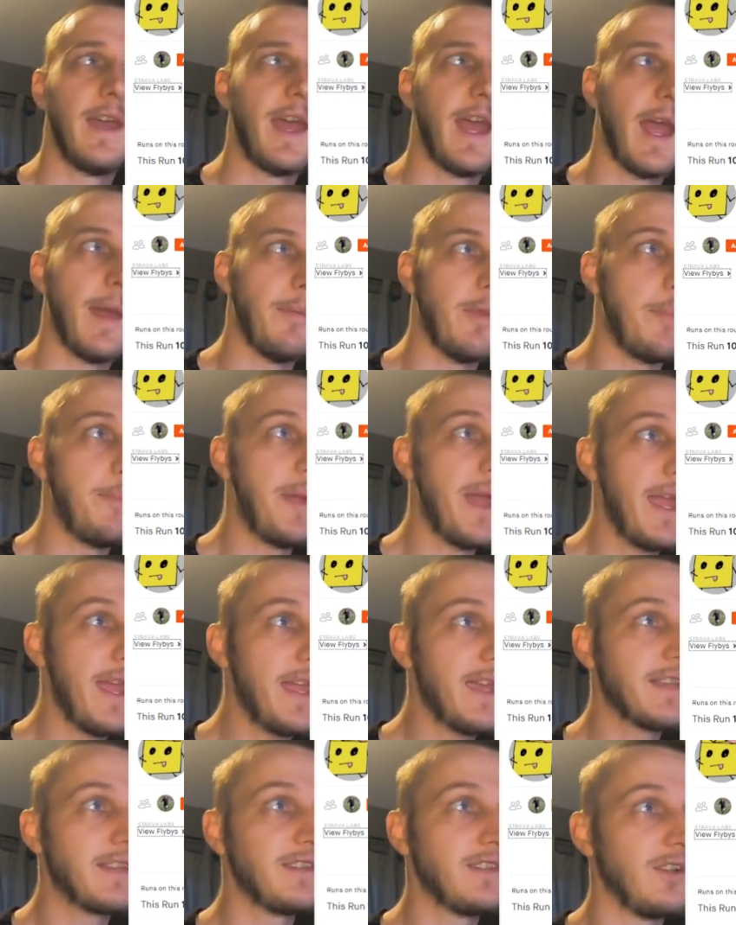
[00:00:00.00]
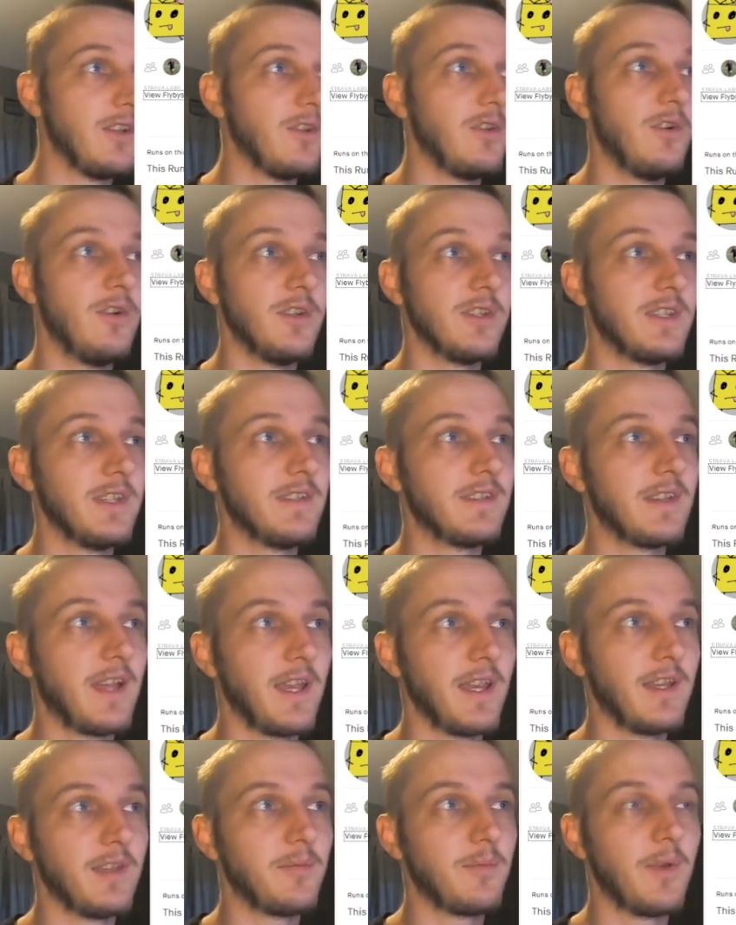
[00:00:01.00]
and the pace, you'll notice it's
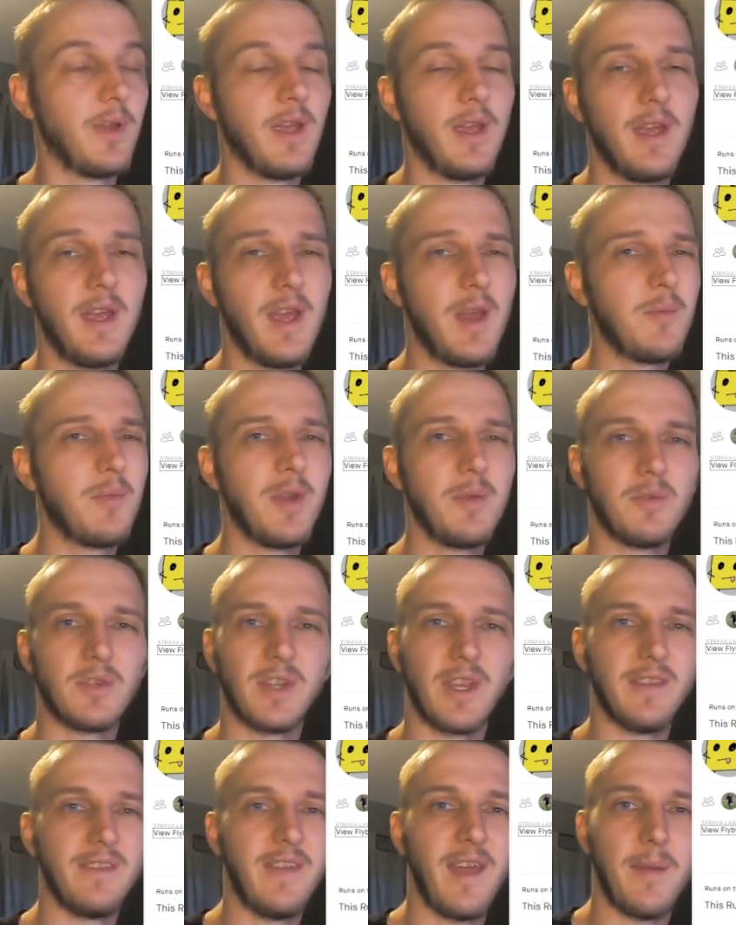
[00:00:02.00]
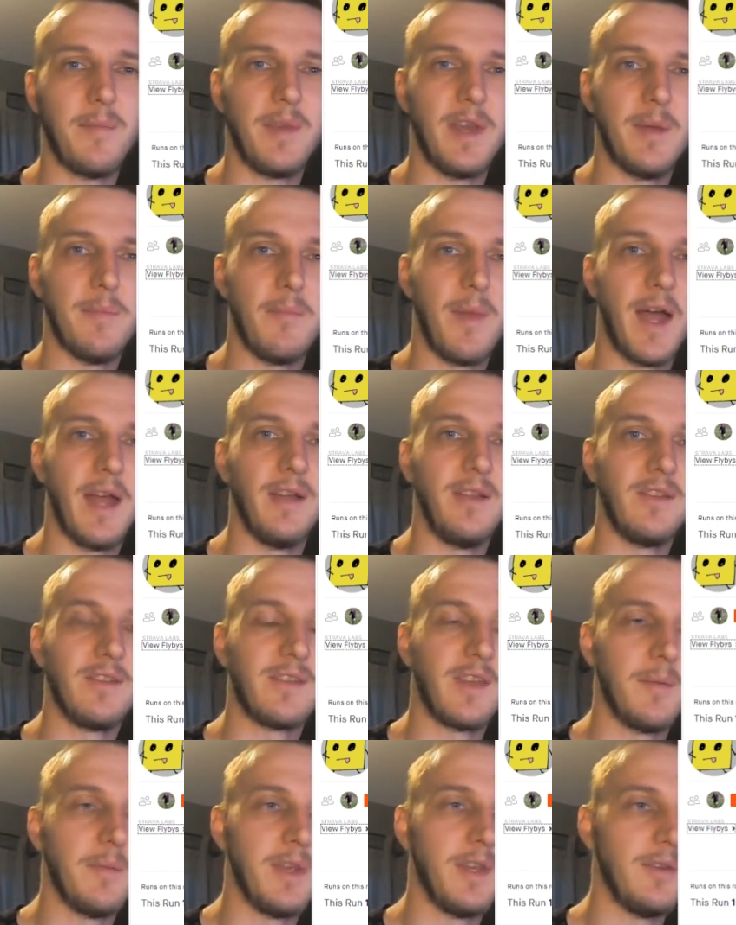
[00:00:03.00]
pretty much like 10-minute
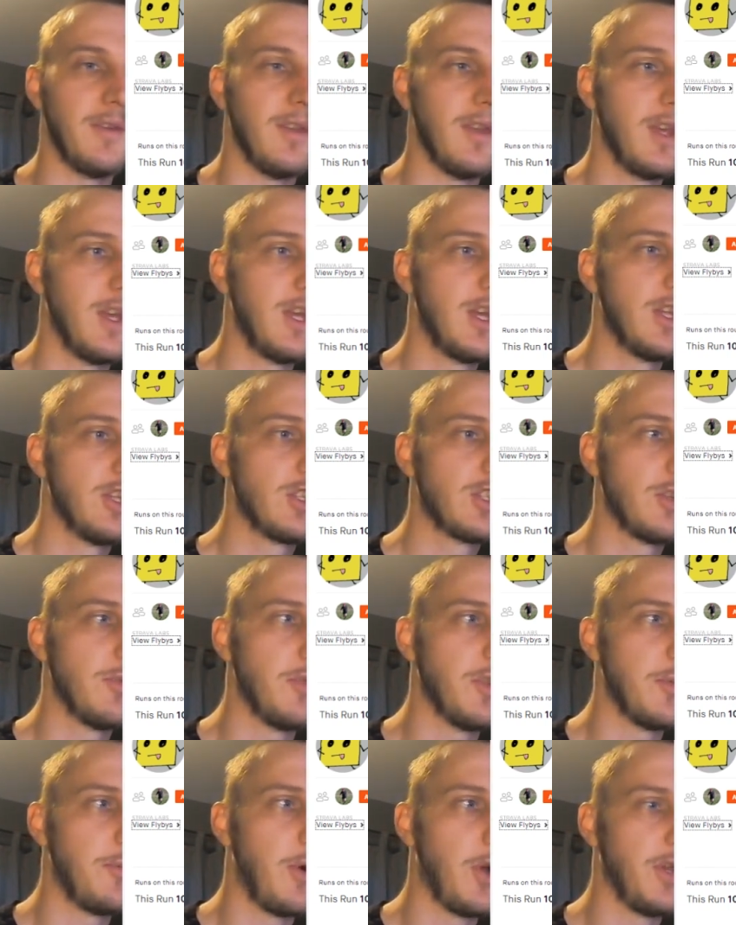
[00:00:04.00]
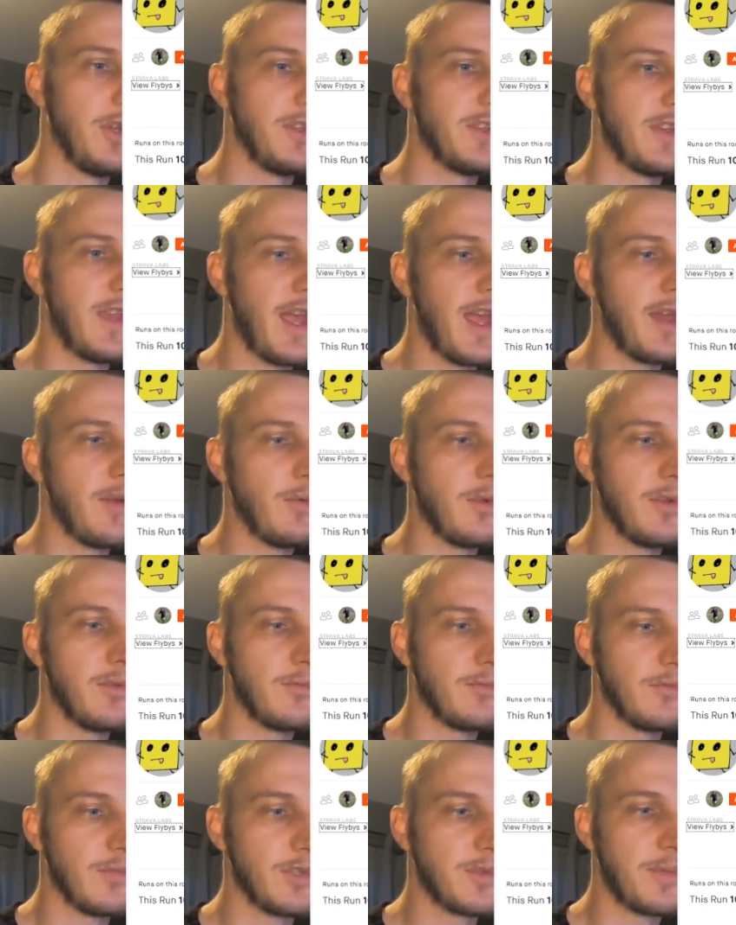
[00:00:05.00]
miles. I mean, some of the points there,
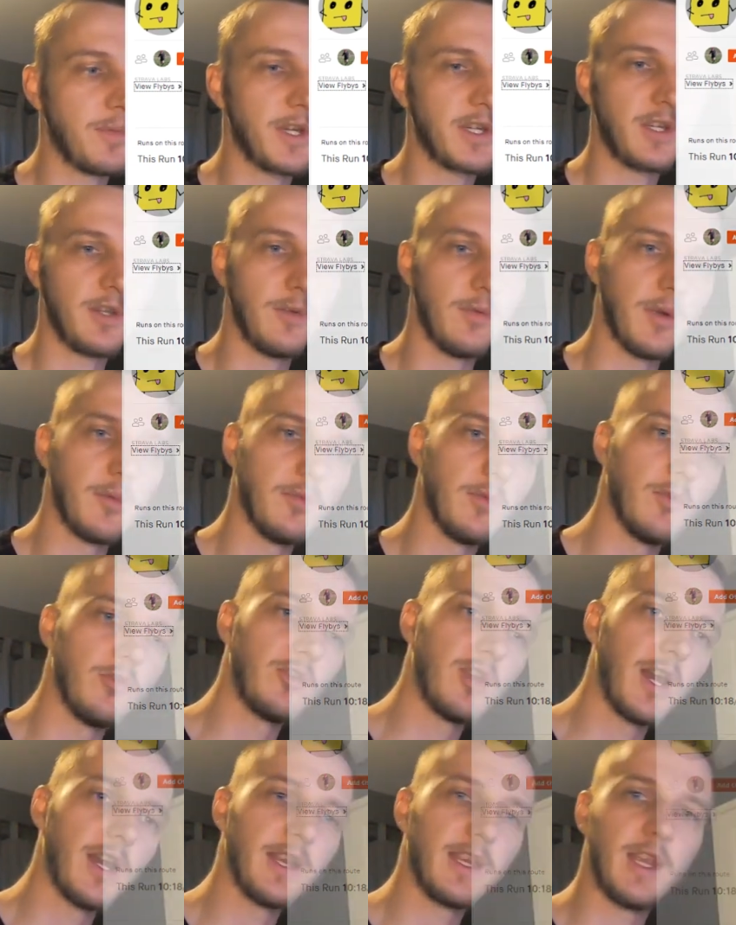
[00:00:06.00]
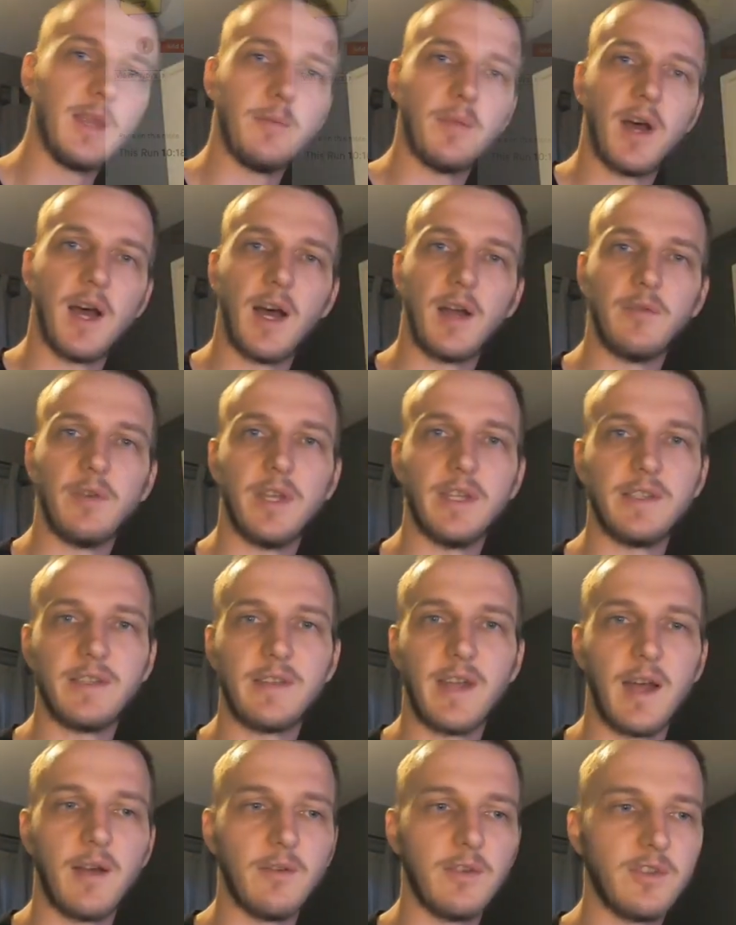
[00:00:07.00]
especially when we were trying to keep the heart rates
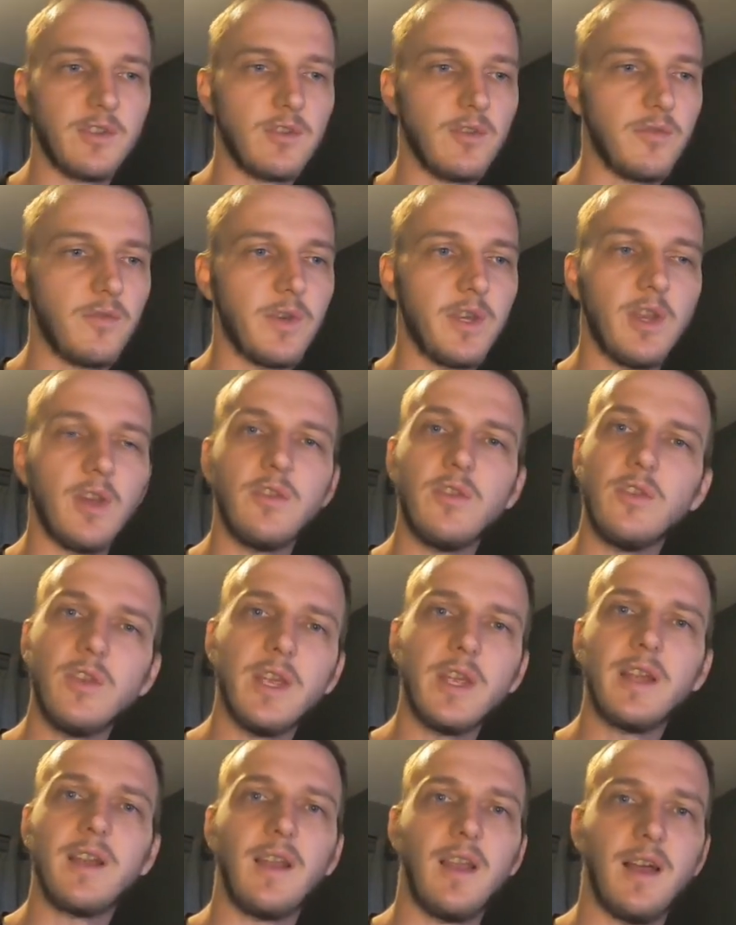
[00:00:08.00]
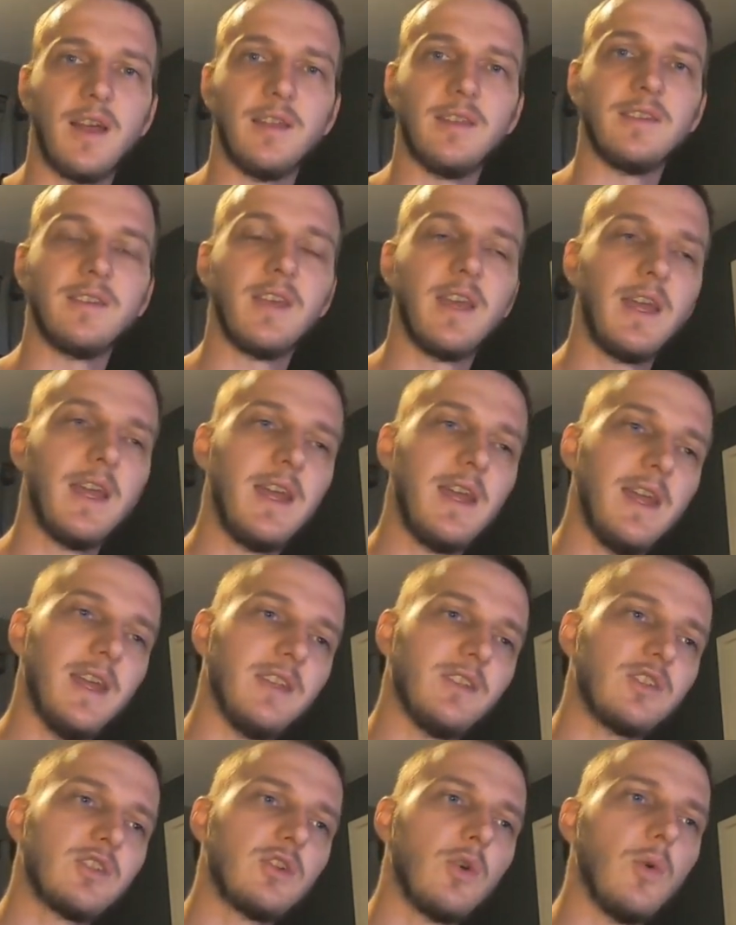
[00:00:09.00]
down and stuff, when you're on the inclines,
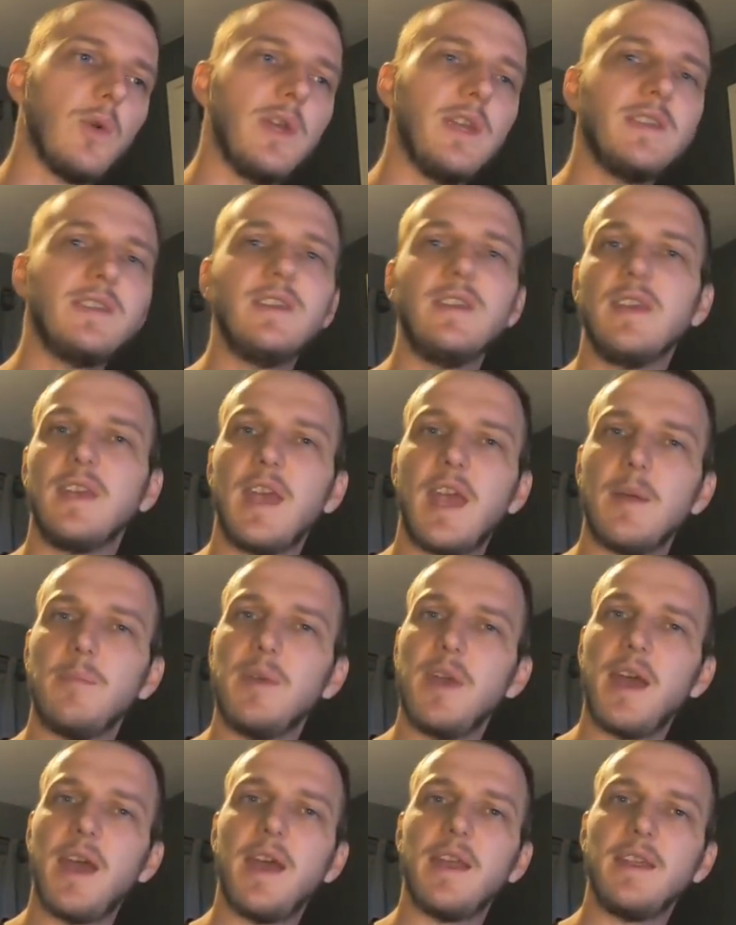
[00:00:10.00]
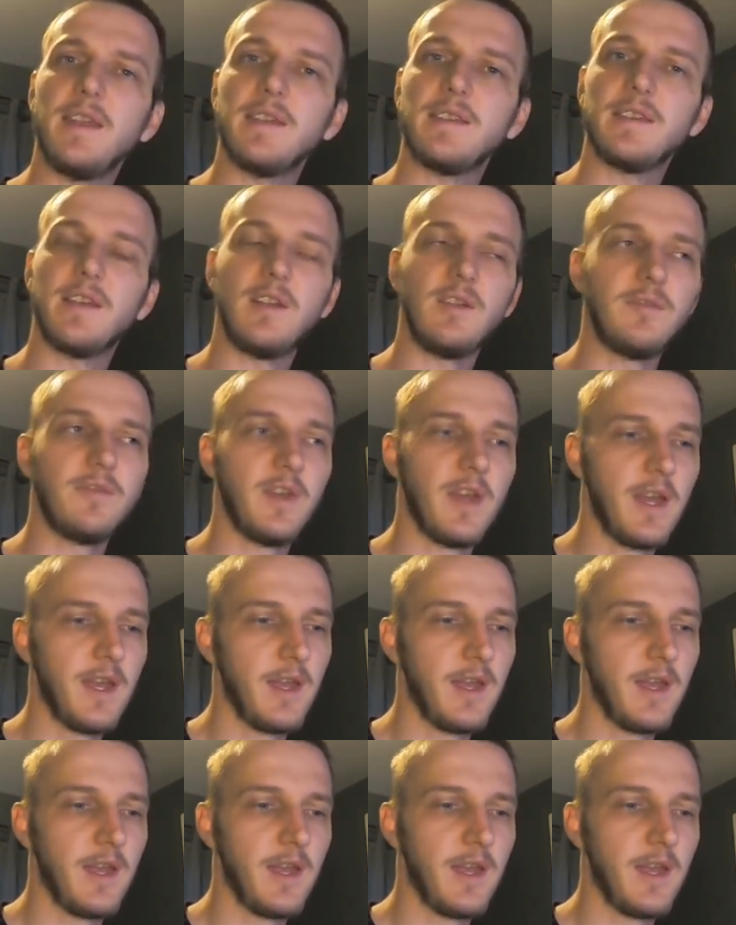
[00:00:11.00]
it's so easy to get a bit ahead of yourself.